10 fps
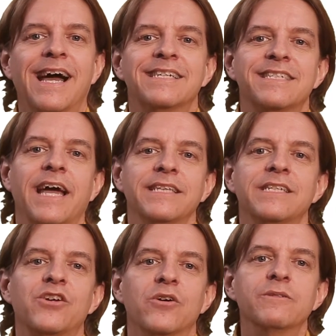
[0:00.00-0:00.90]
Sines
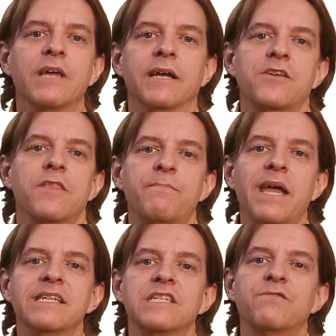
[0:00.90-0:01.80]
and cosines are the
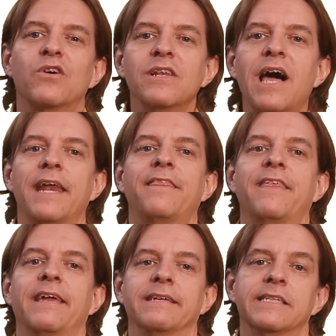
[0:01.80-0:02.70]
basis for a lot of
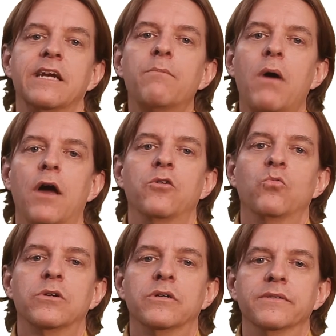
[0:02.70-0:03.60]
things in our modern
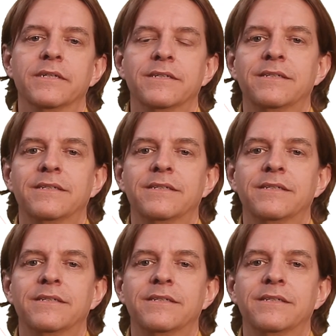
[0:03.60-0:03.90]
world.